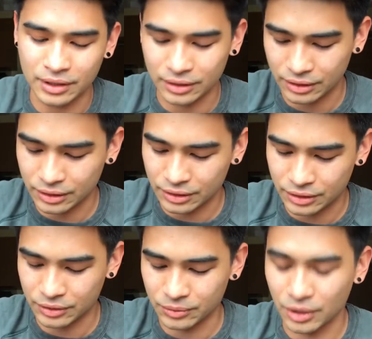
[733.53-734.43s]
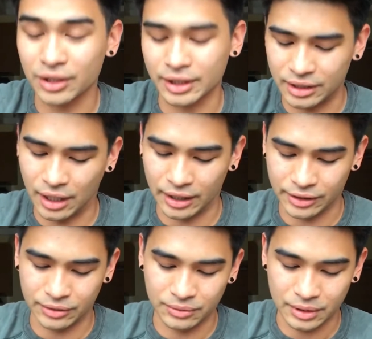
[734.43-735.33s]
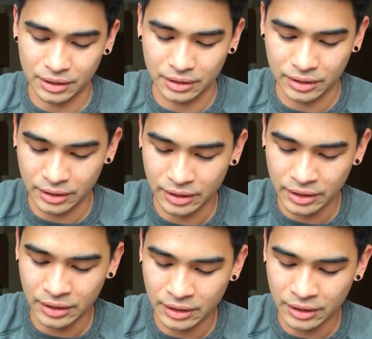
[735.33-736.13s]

Because we're all gonna die anyways.